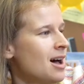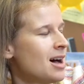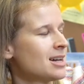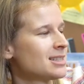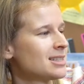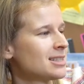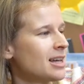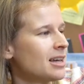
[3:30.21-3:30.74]
a
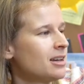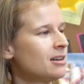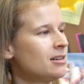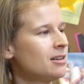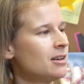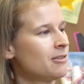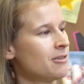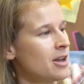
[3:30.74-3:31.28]
cycle
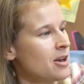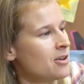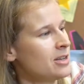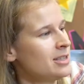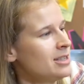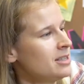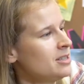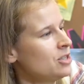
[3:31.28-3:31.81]
of
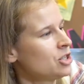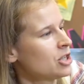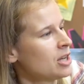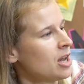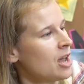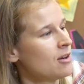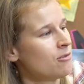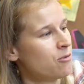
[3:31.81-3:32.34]
heritage
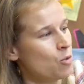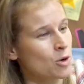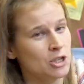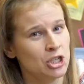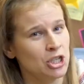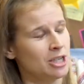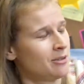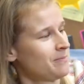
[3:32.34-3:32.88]
and
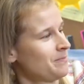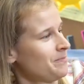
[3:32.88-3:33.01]
fortune.